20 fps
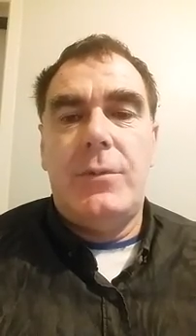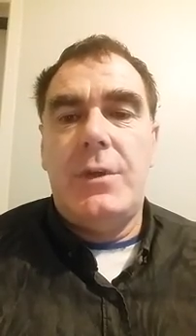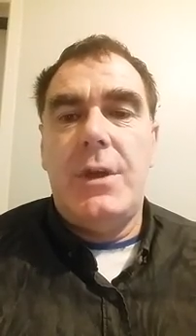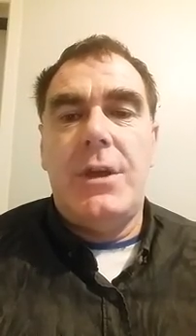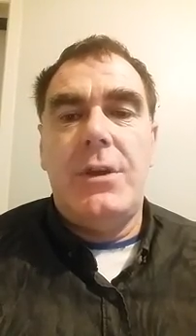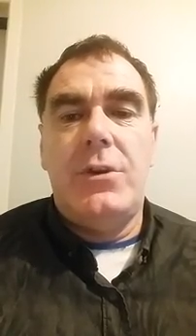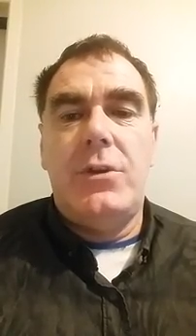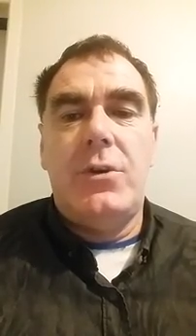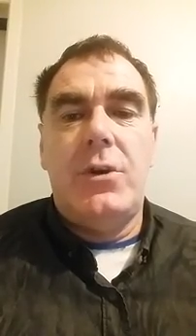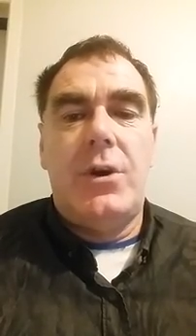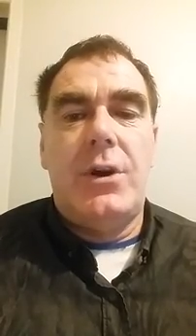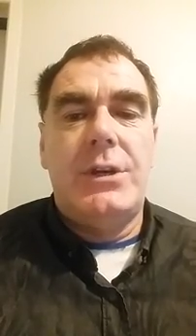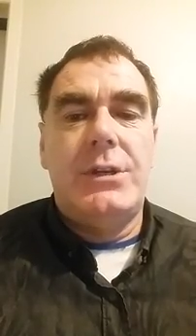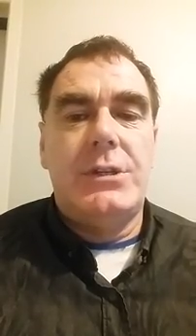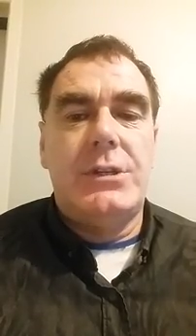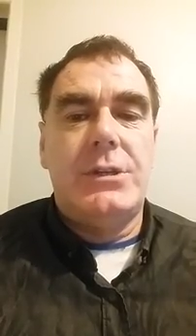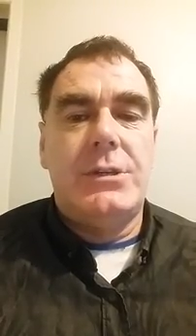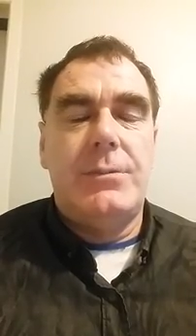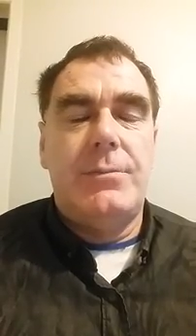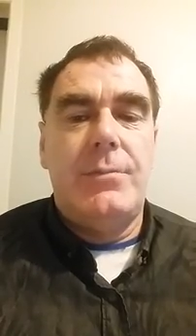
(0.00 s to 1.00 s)
Thank you guys,
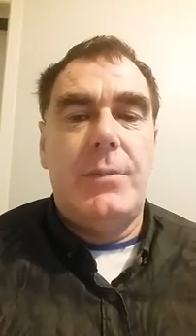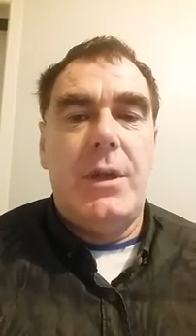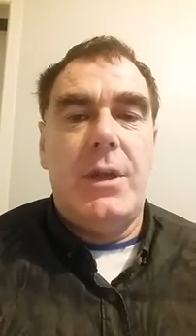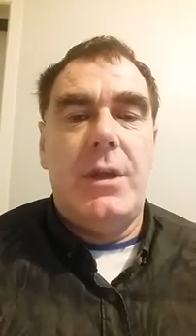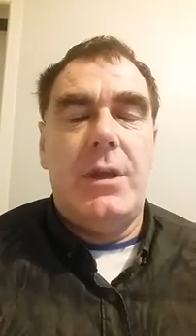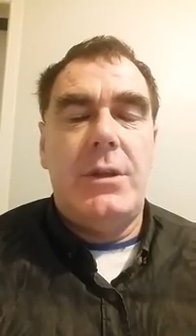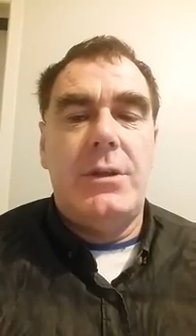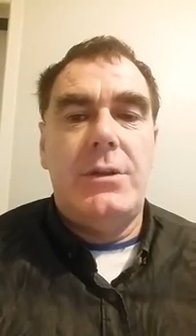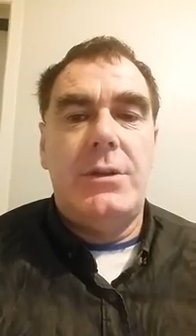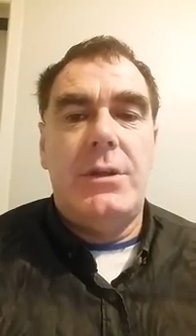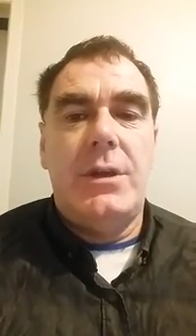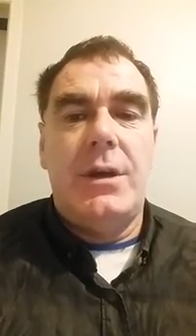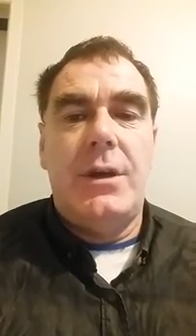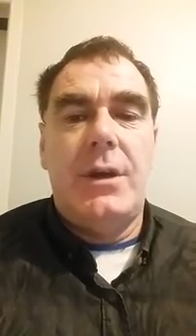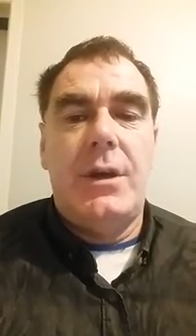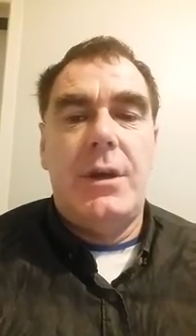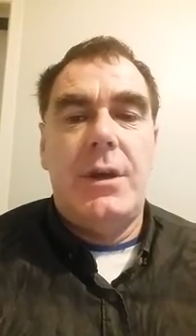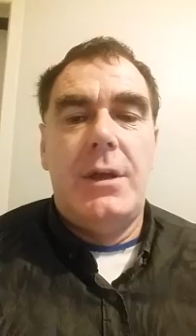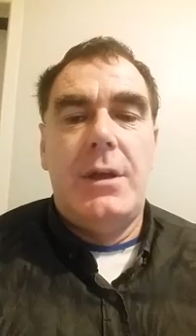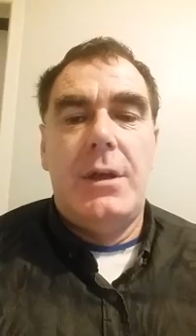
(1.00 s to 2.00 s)
and
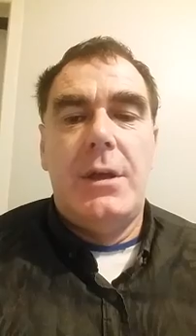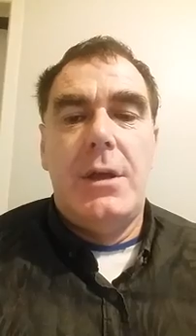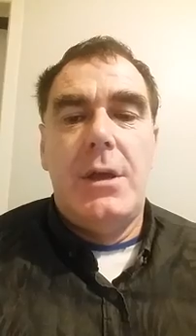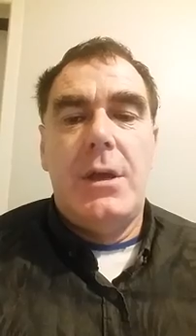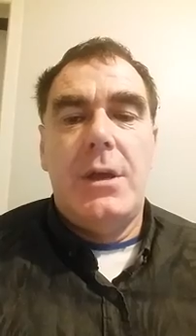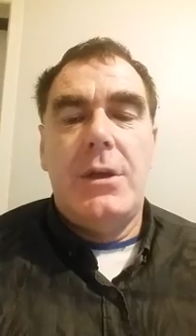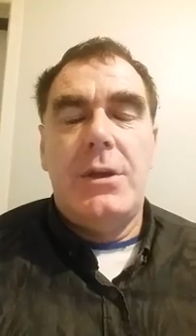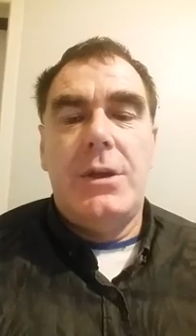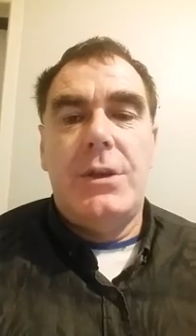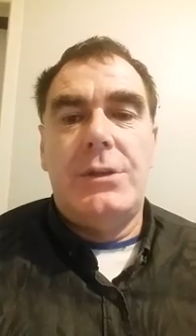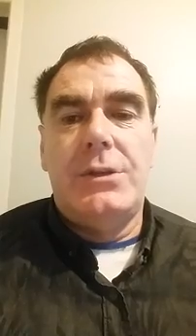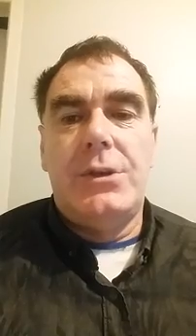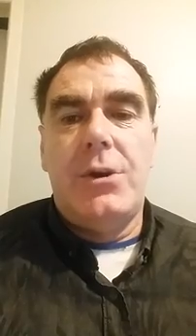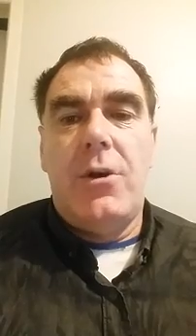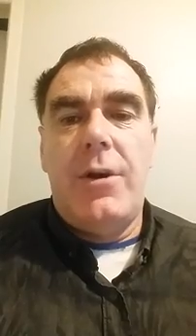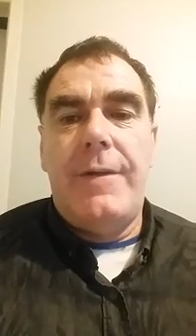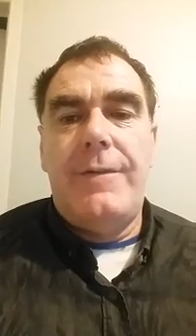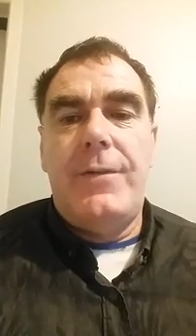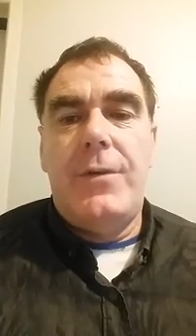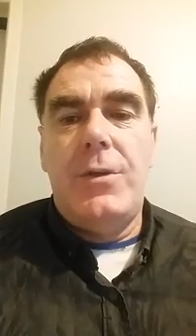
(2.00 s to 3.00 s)

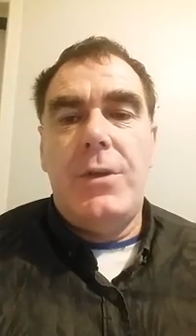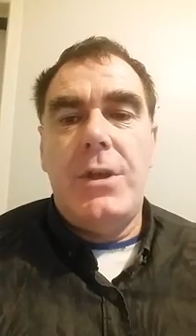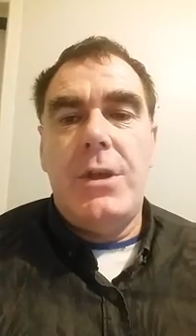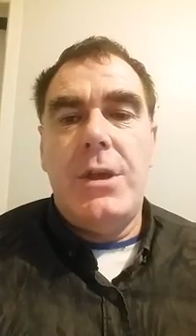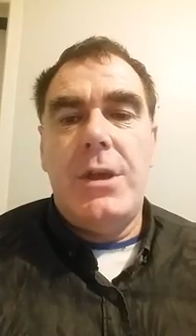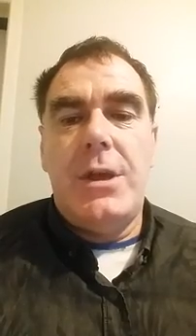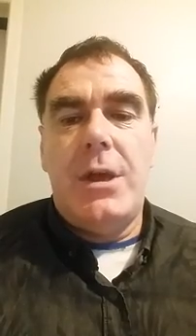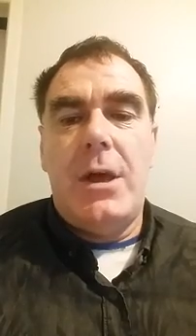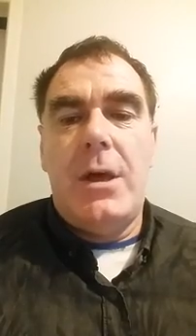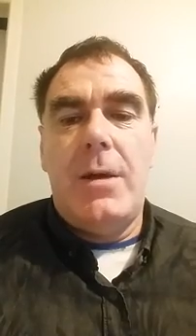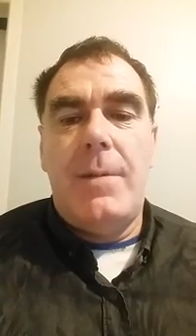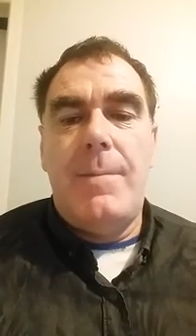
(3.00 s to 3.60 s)
sorry for the